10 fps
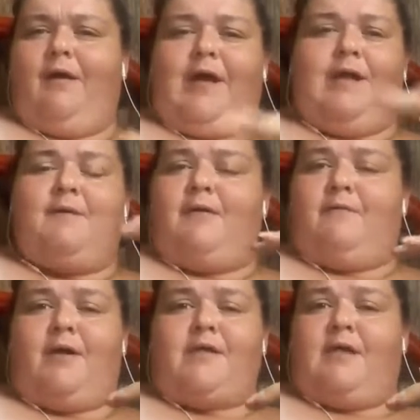Anybody that
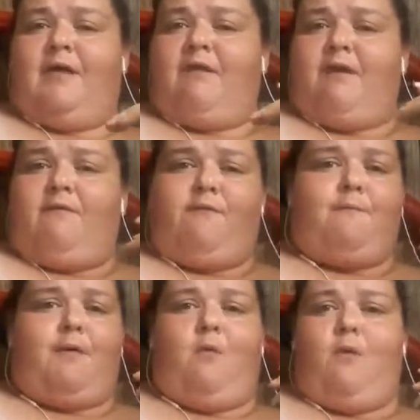writes anything from
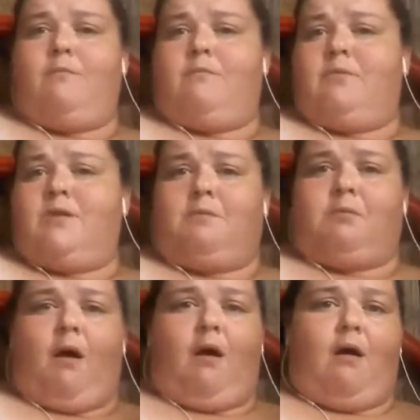poems to
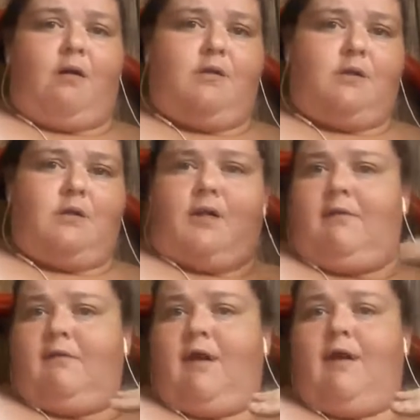blogs to
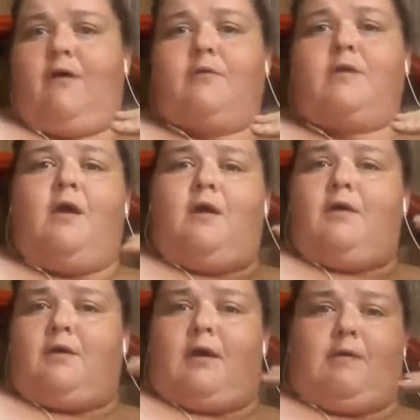anything else,
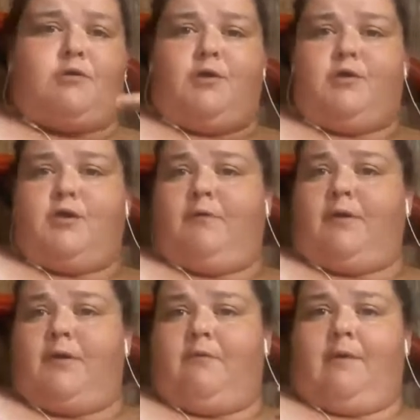I'm sure you totally
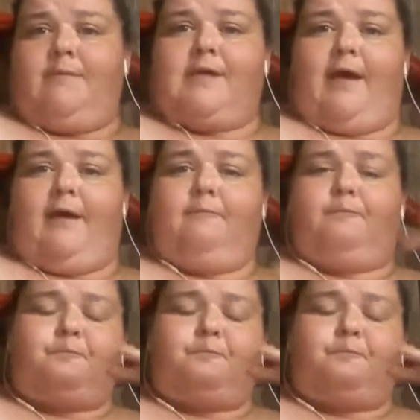get what I'm saying.